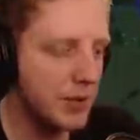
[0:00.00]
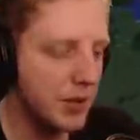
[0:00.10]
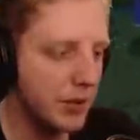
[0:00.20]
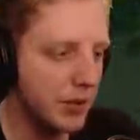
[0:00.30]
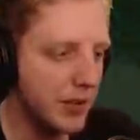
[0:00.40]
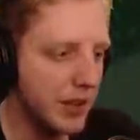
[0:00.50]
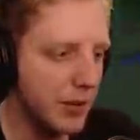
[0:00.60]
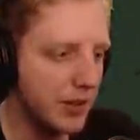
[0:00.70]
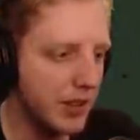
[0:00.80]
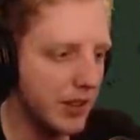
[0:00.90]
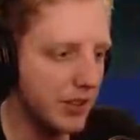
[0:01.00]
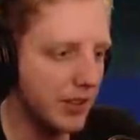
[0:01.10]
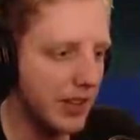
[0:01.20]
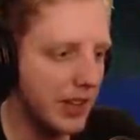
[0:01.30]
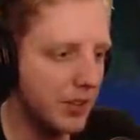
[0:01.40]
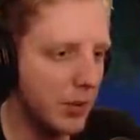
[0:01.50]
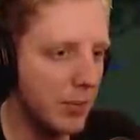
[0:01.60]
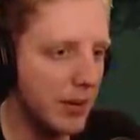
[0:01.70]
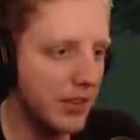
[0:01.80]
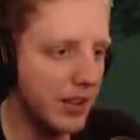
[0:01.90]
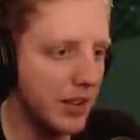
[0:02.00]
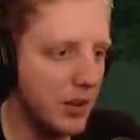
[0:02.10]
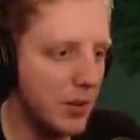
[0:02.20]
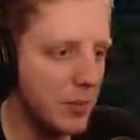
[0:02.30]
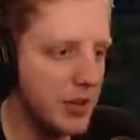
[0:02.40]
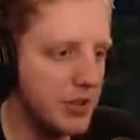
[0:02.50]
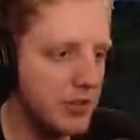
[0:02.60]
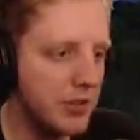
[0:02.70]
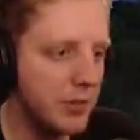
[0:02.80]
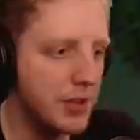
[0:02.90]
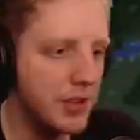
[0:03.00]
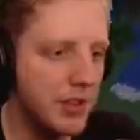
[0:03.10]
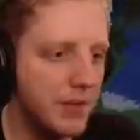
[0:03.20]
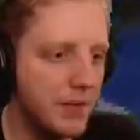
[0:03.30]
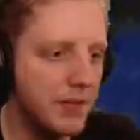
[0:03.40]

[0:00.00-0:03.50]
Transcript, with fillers: I'm sure it was over here, wasn't it? I saw that swamp and I was like, oh, witch, witch one?"